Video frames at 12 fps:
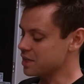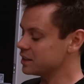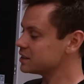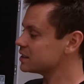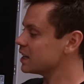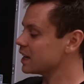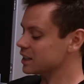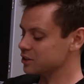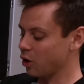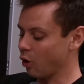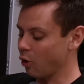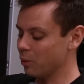This thing
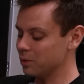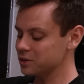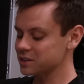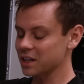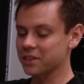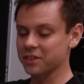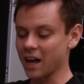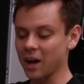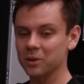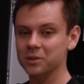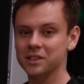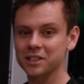is almost a
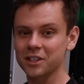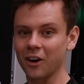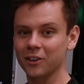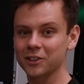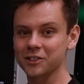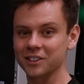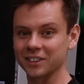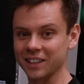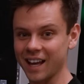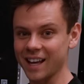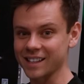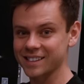$1,000
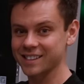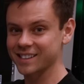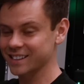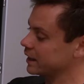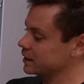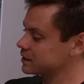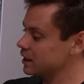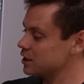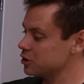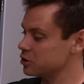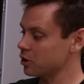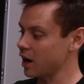less. Like I said,
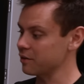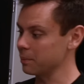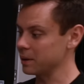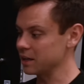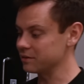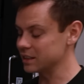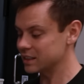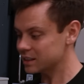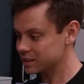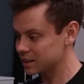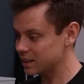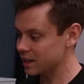you don't have a PV
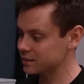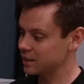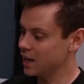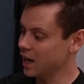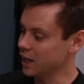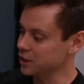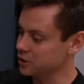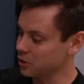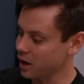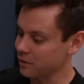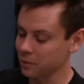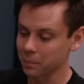disconnect and you
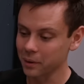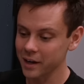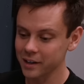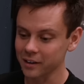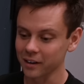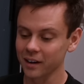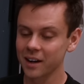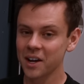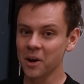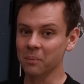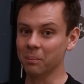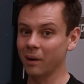don't have a breaker,
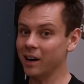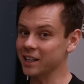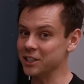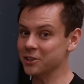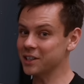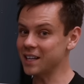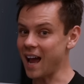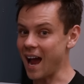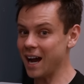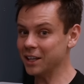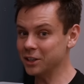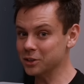but you could
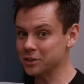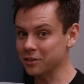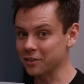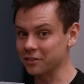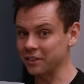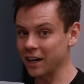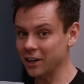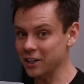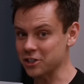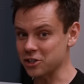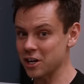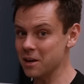add those for
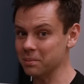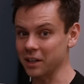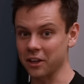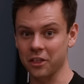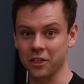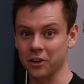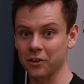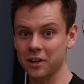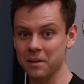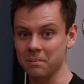very cheap, like 30